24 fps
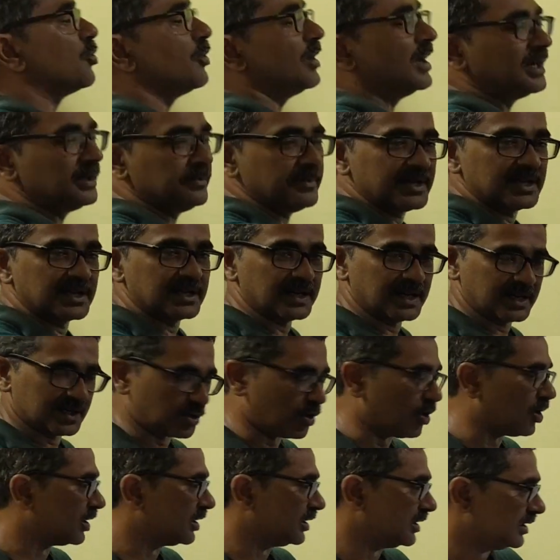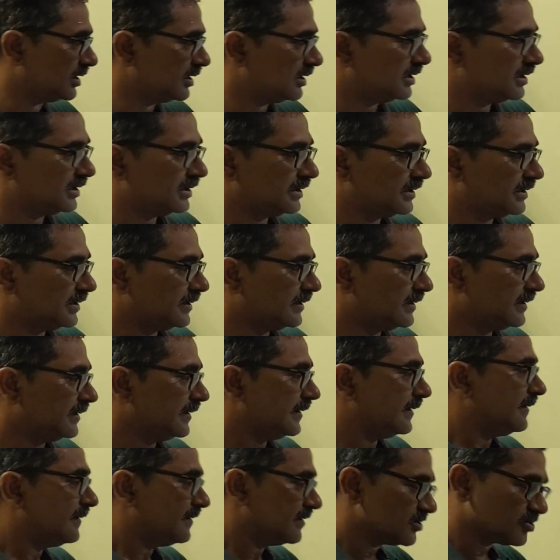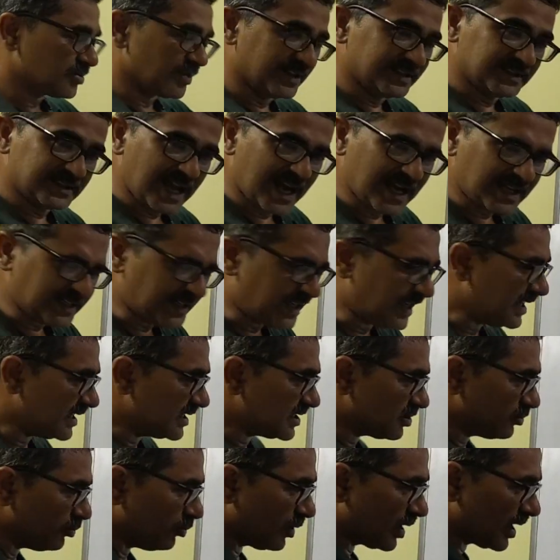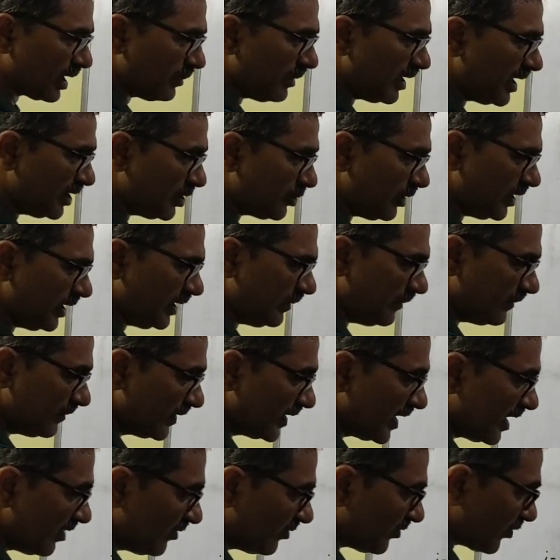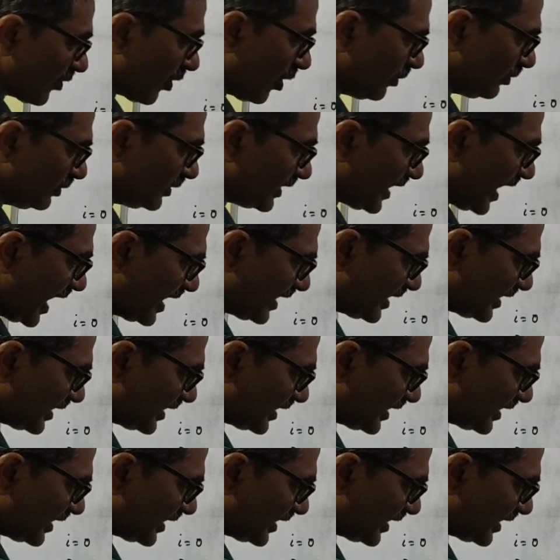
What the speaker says: element at all. So in that case, what am I doing? From that